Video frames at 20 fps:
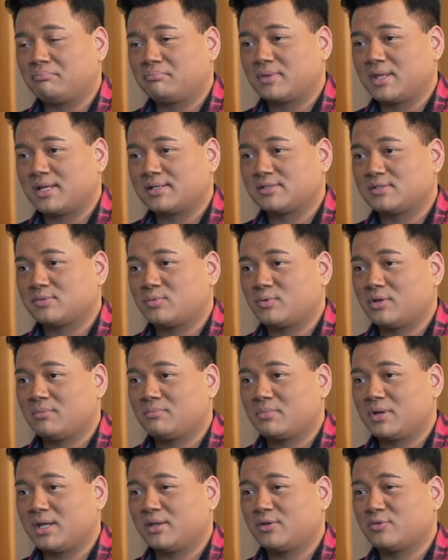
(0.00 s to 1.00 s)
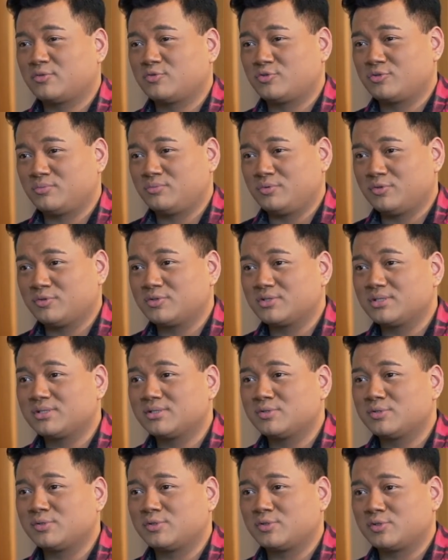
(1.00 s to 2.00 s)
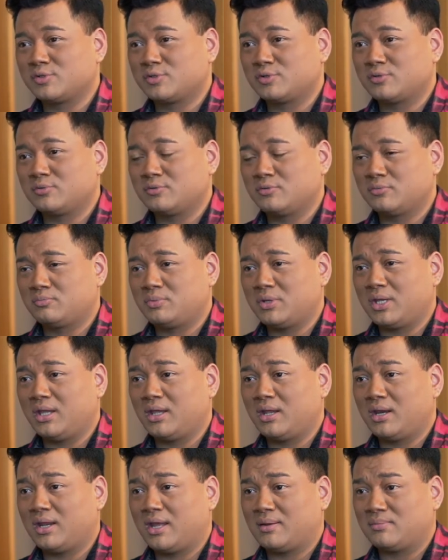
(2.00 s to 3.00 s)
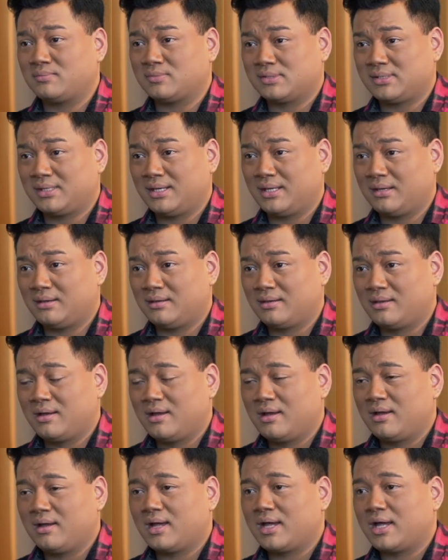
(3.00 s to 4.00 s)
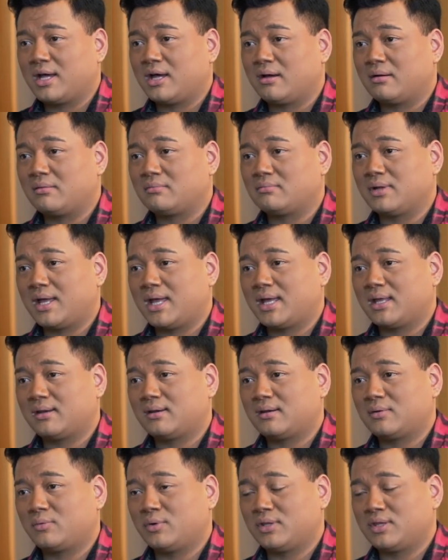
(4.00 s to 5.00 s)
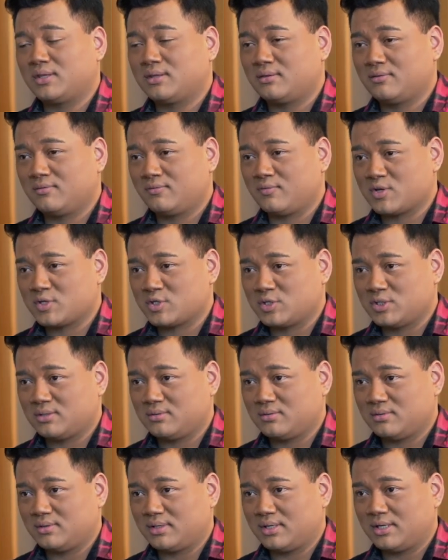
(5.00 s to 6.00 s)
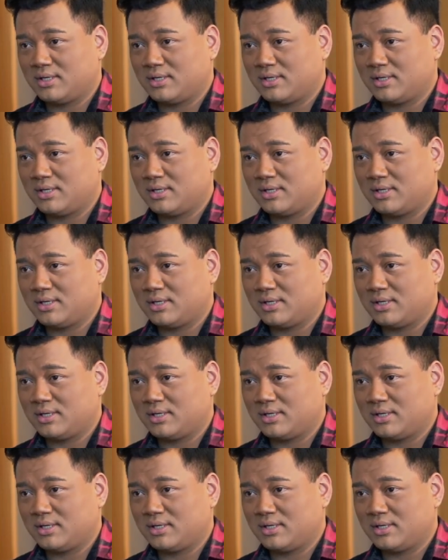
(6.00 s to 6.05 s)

that's where my contributions to being an MC and within the fashion